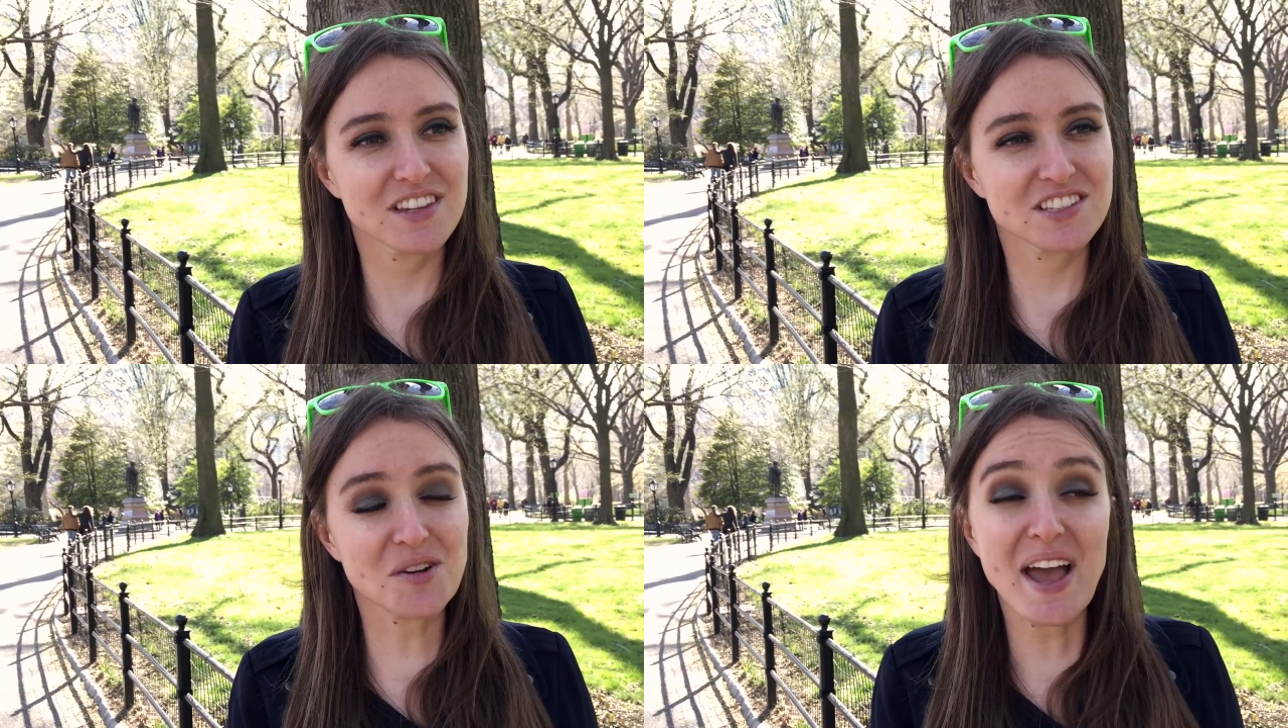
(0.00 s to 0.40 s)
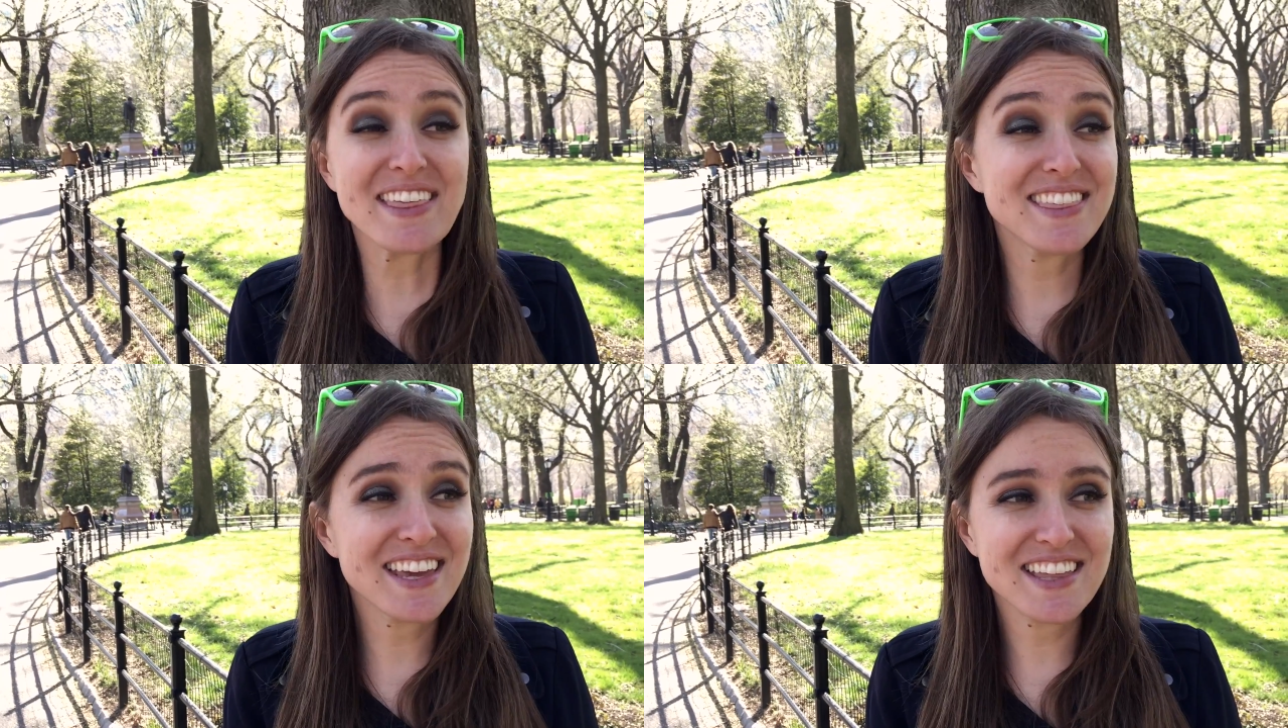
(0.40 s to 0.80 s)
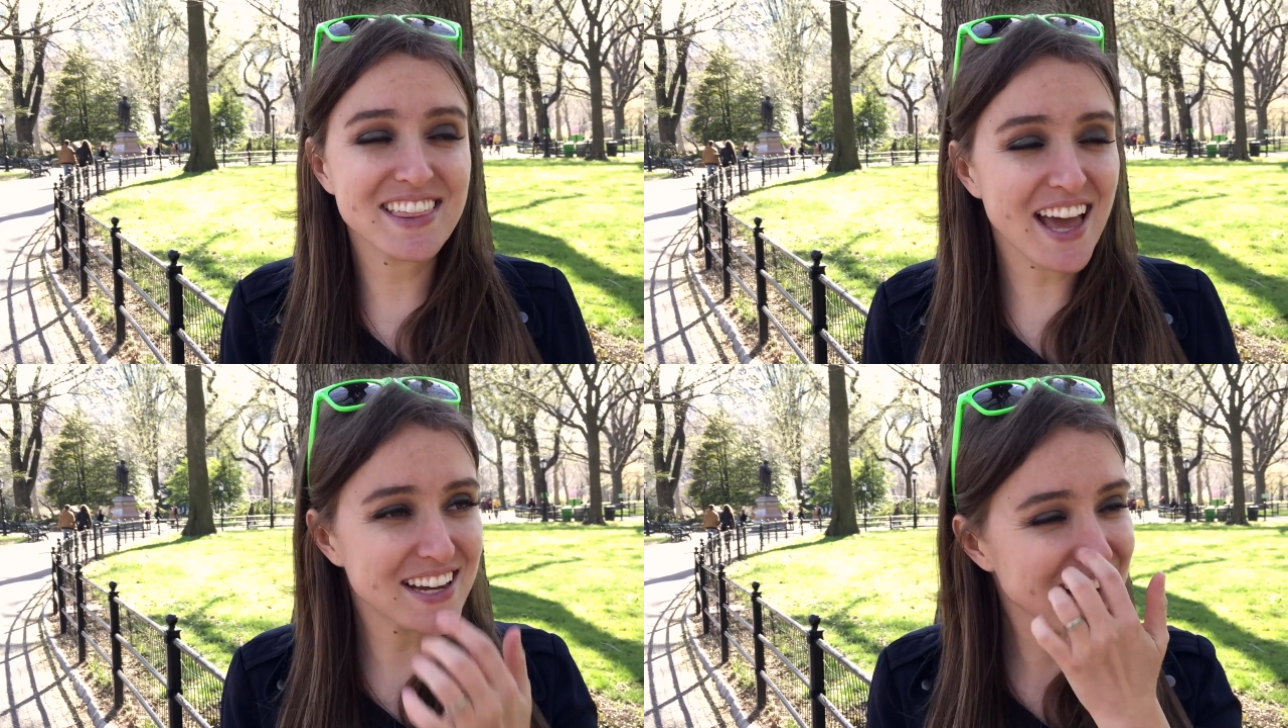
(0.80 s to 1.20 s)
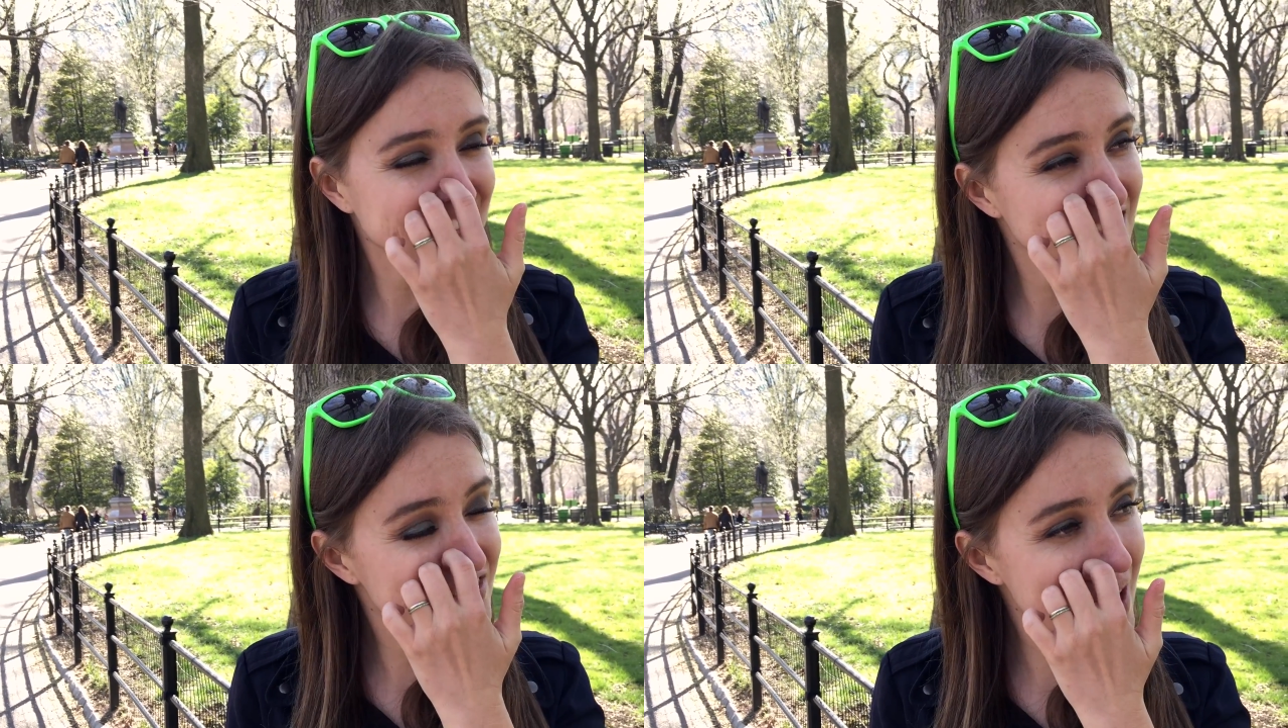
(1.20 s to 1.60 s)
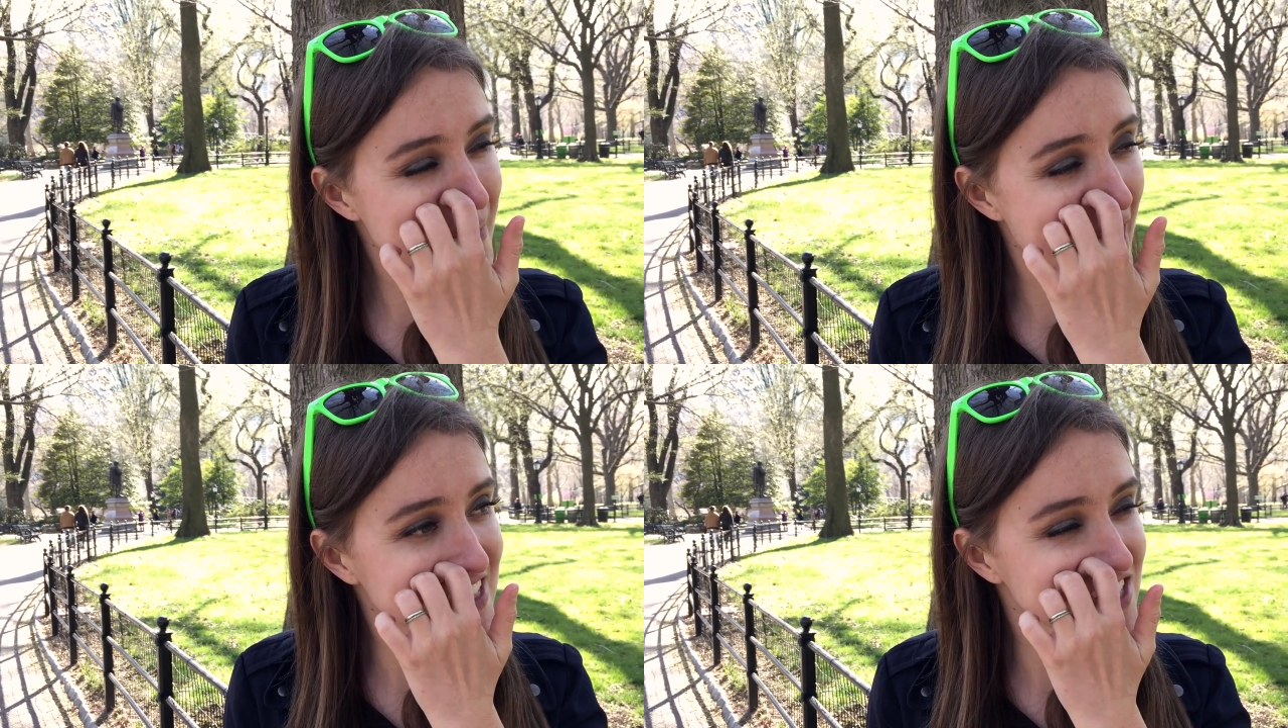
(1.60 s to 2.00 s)
So I think that I love that
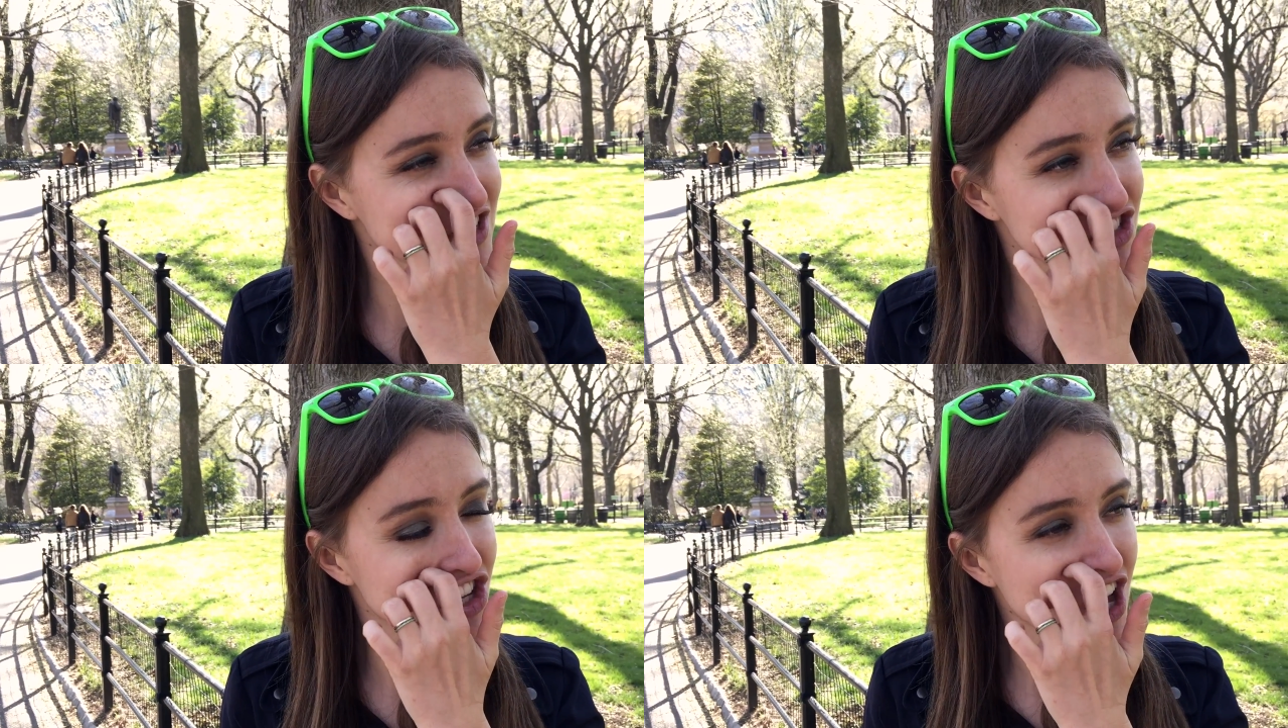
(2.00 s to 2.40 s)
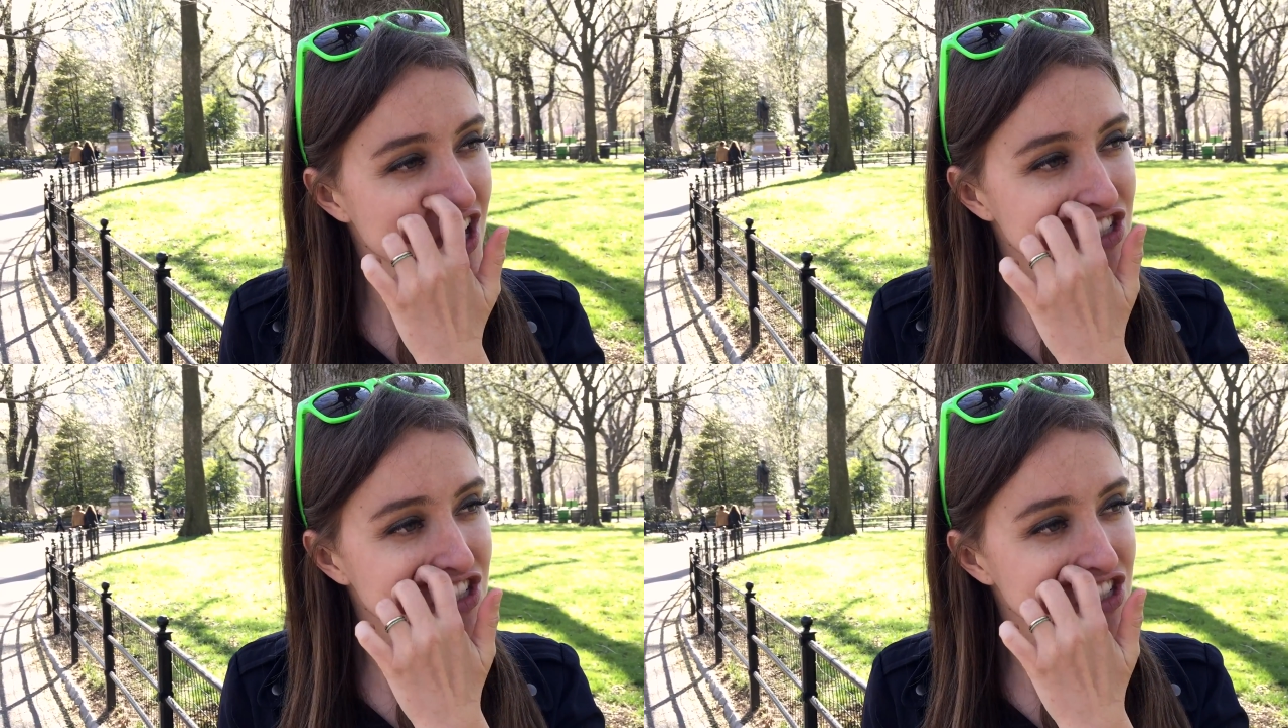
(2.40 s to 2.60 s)
passage